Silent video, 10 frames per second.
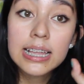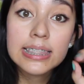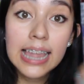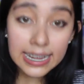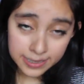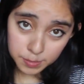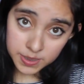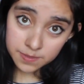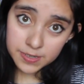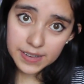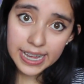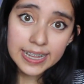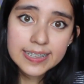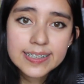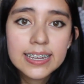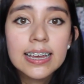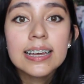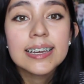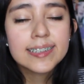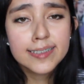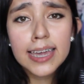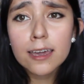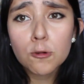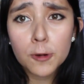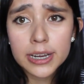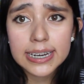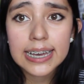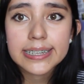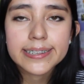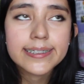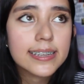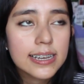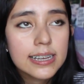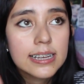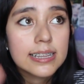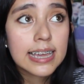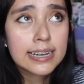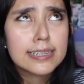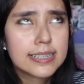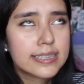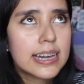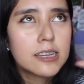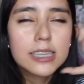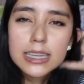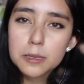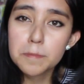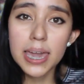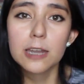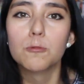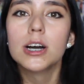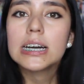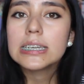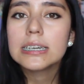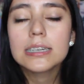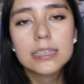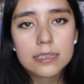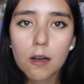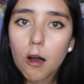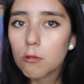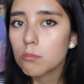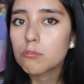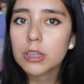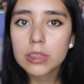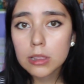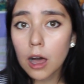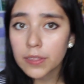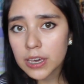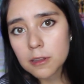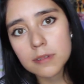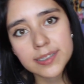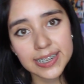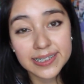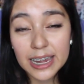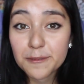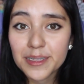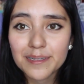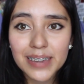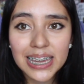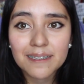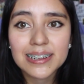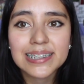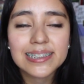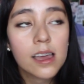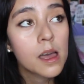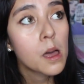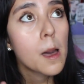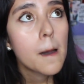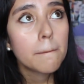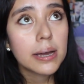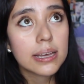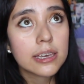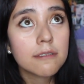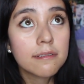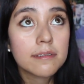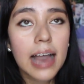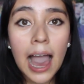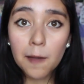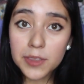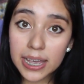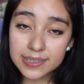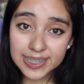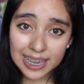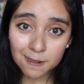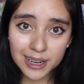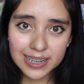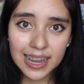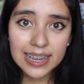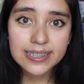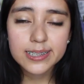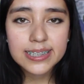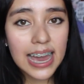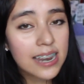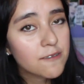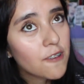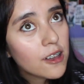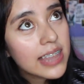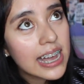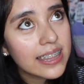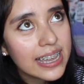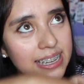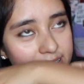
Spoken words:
Last piece of advice: stay organized. That is kind of like the main one, with all the other ones I said were the main ones, but you have to stay organized. That like